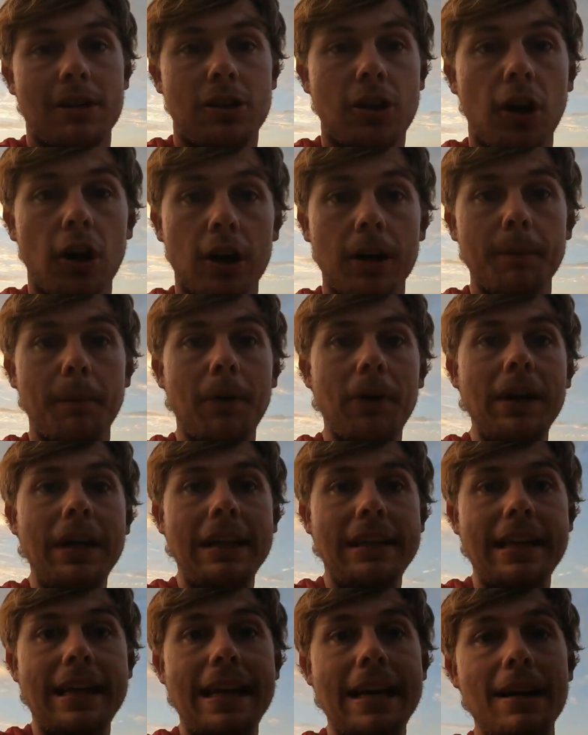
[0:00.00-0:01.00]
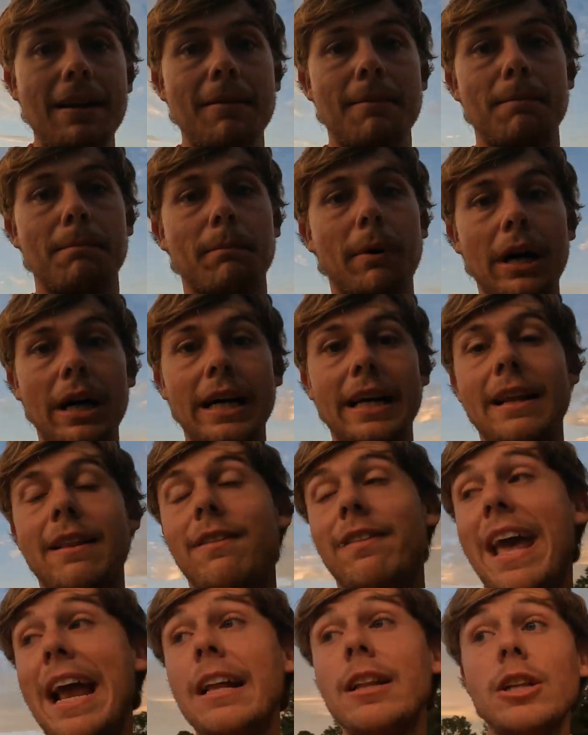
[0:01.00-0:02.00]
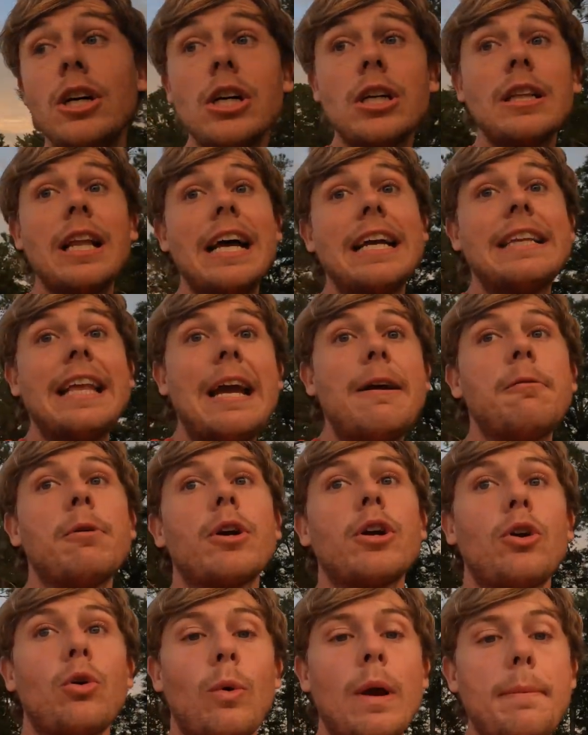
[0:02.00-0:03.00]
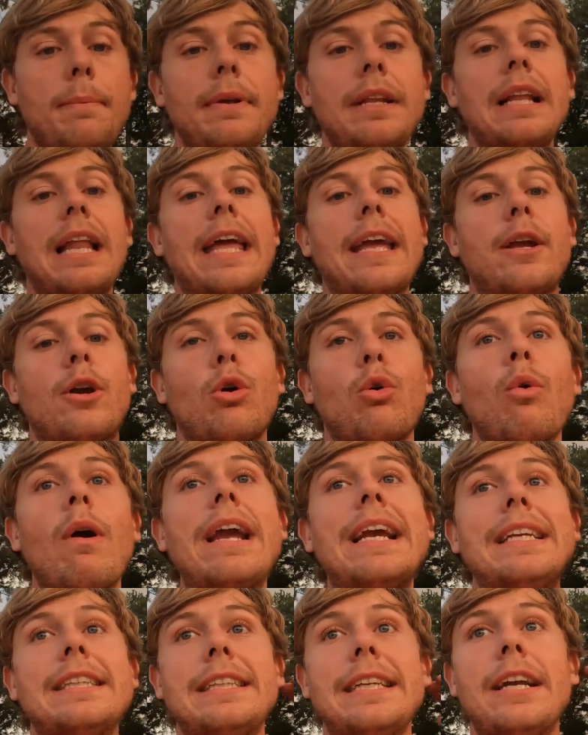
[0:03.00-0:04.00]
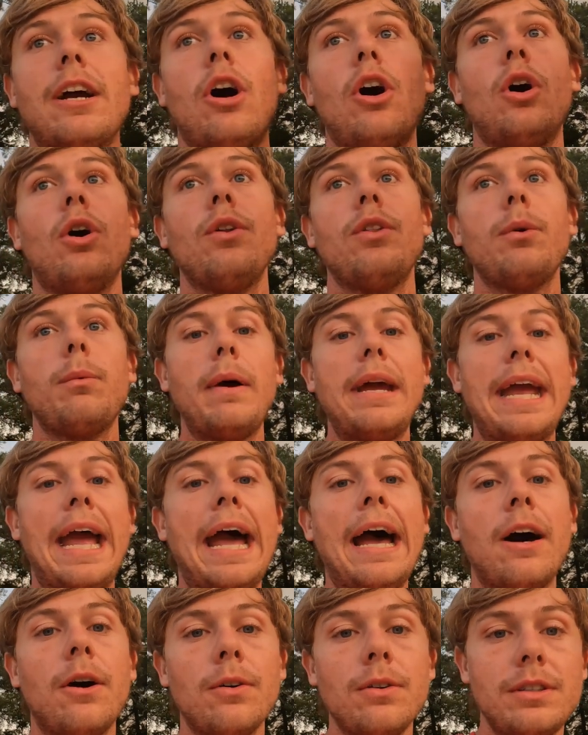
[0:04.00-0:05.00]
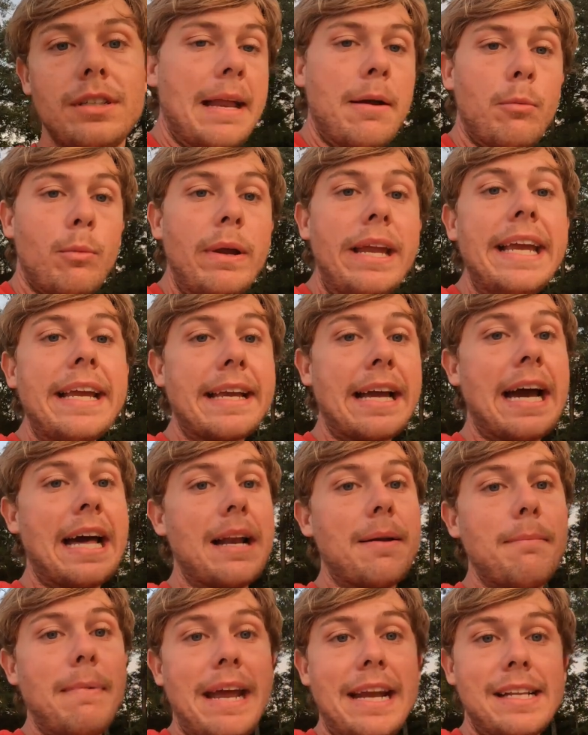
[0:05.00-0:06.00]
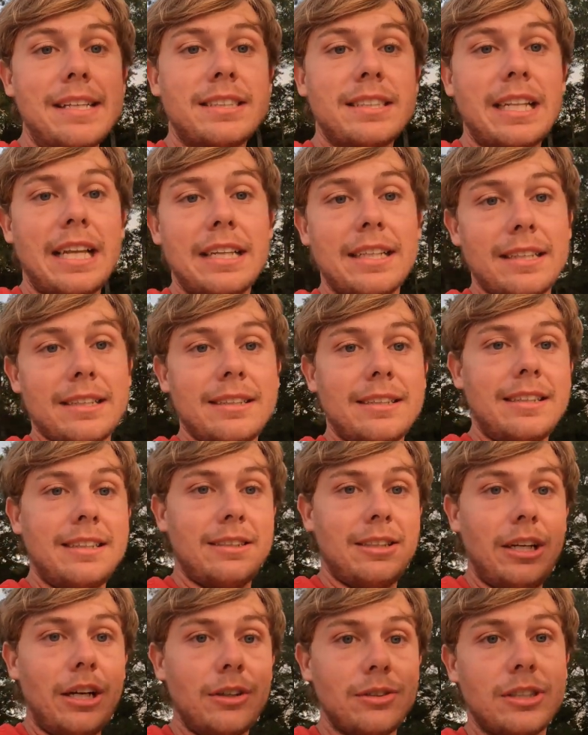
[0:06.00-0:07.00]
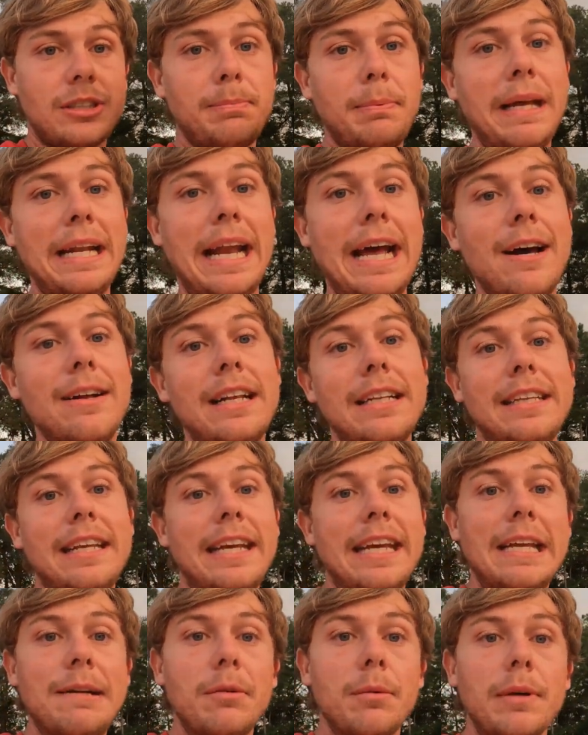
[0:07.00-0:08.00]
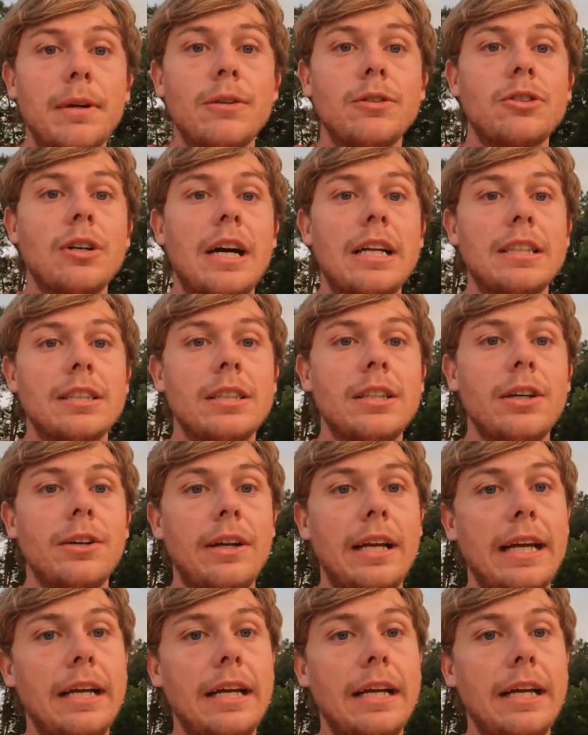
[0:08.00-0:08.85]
chunk them or anything, but they looked like they were gripping like crazy all the way out, and then we kind of made it spin out at the end when we were trying to slow